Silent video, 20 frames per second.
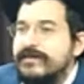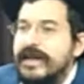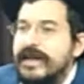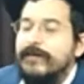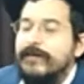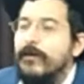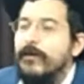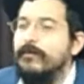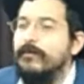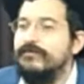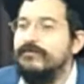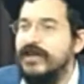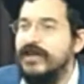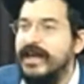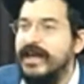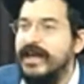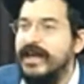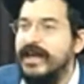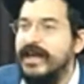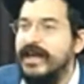it won't
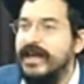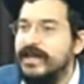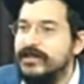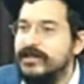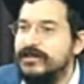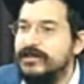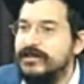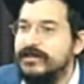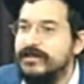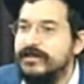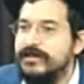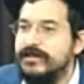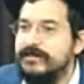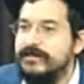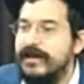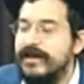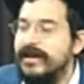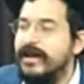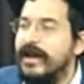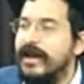change,
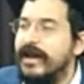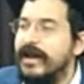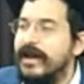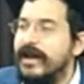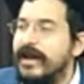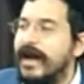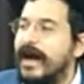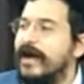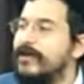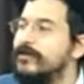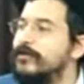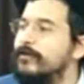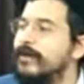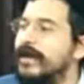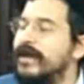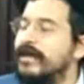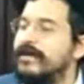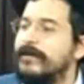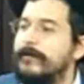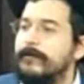right? How do you
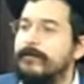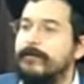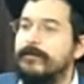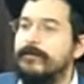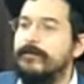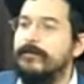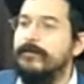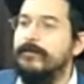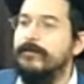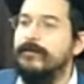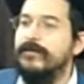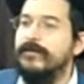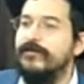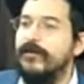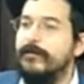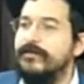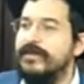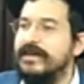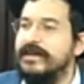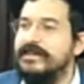make
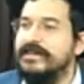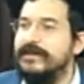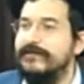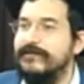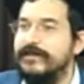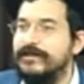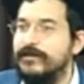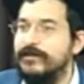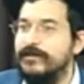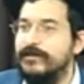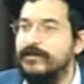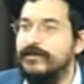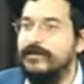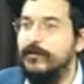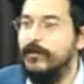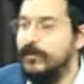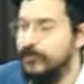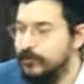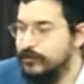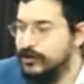something different
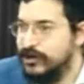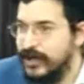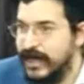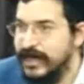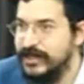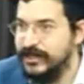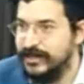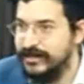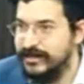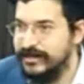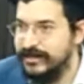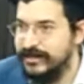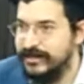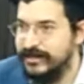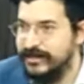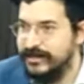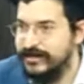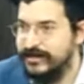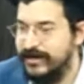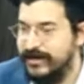when you change it,
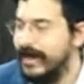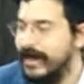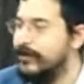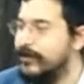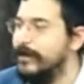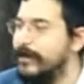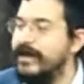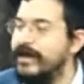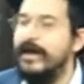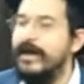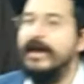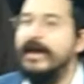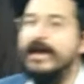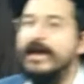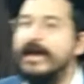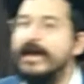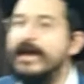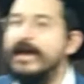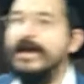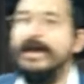right? How do you make
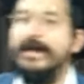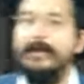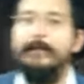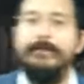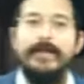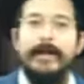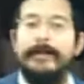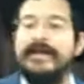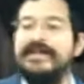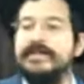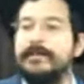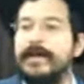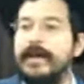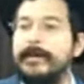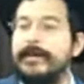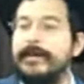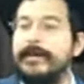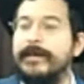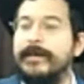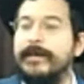a piece of
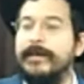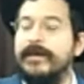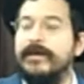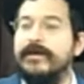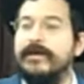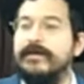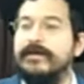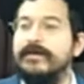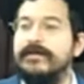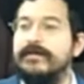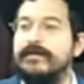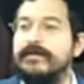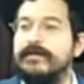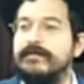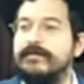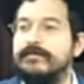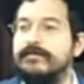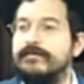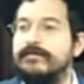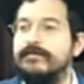paper
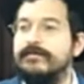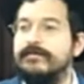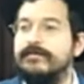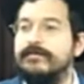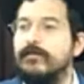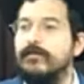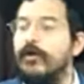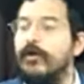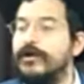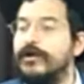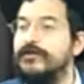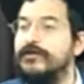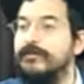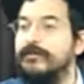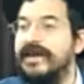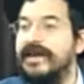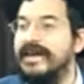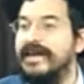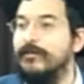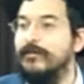more
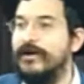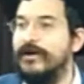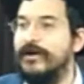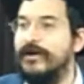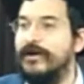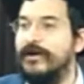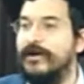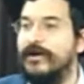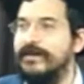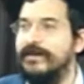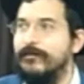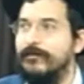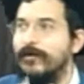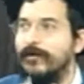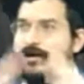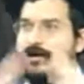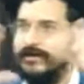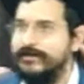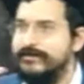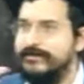humane,
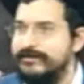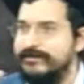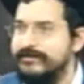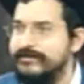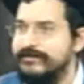more